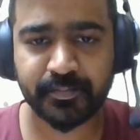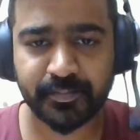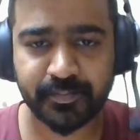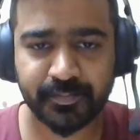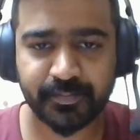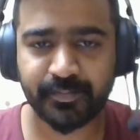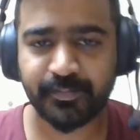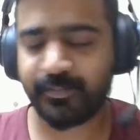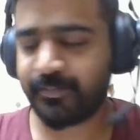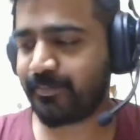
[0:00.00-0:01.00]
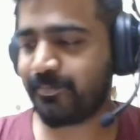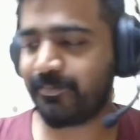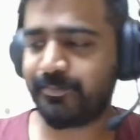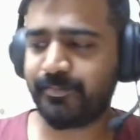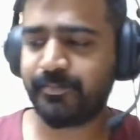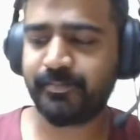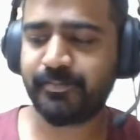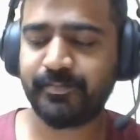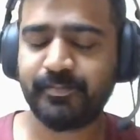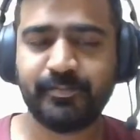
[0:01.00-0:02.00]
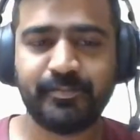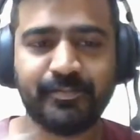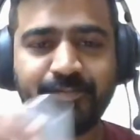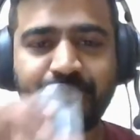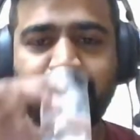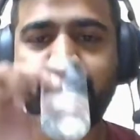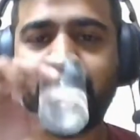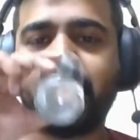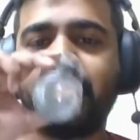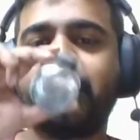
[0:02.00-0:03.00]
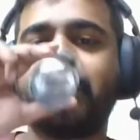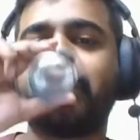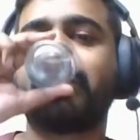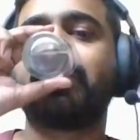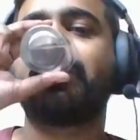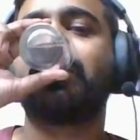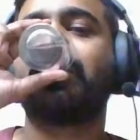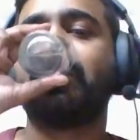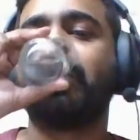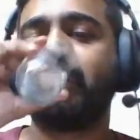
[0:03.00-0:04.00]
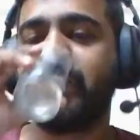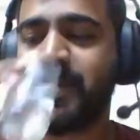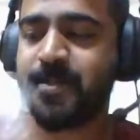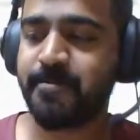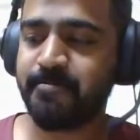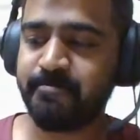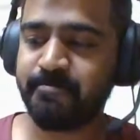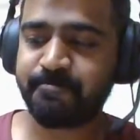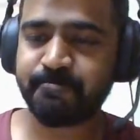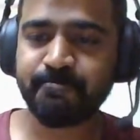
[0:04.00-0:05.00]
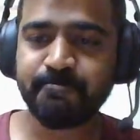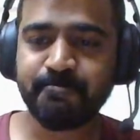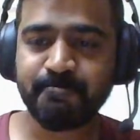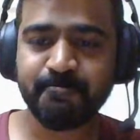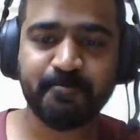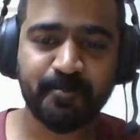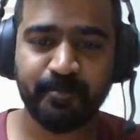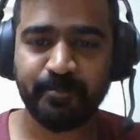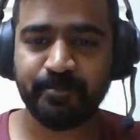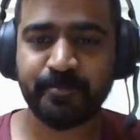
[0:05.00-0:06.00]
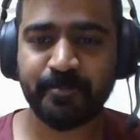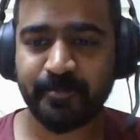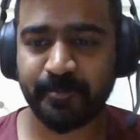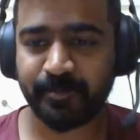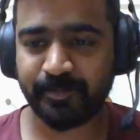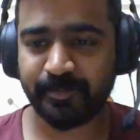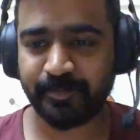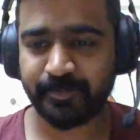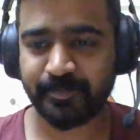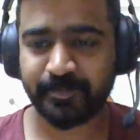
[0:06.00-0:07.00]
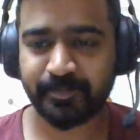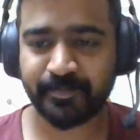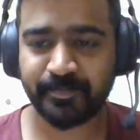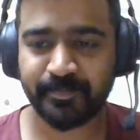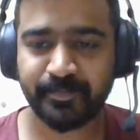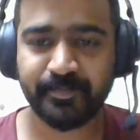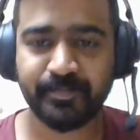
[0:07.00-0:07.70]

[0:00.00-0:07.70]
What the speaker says: [no speech]